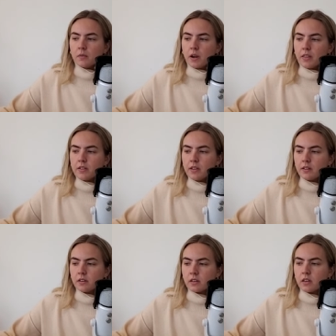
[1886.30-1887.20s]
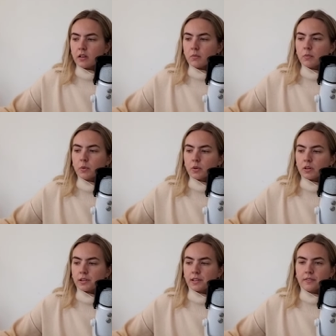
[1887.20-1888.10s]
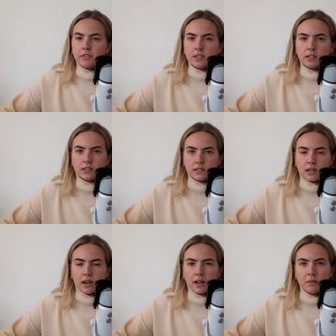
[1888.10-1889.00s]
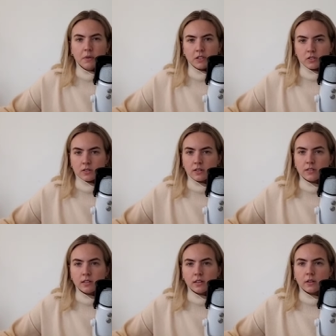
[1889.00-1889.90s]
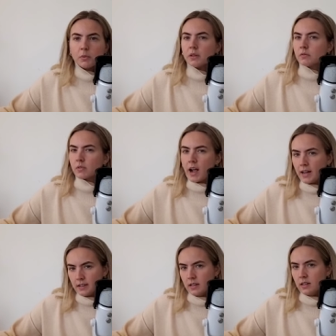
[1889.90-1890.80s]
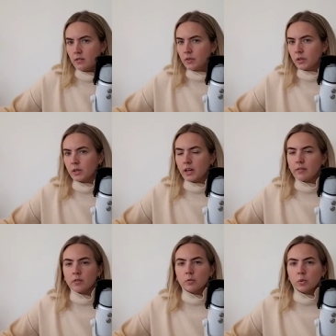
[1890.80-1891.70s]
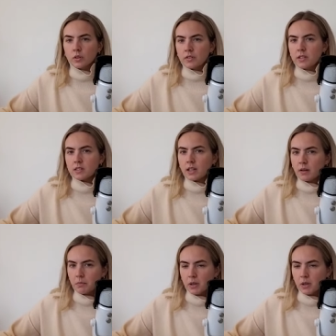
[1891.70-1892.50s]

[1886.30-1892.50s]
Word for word: rather than looking more lived in in time, it just looks a little bit ratty, even though I haven't worn these that